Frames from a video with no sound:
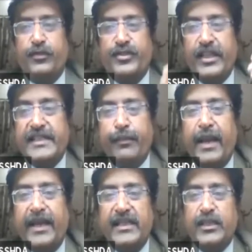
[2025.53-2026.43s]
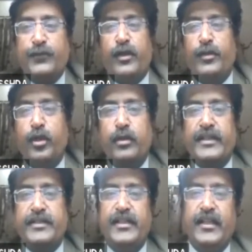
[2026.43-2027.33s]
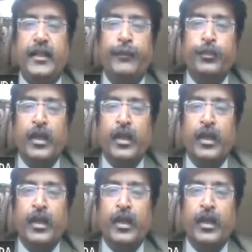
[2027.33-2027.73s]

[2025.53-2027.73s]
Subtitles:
6 medals from university.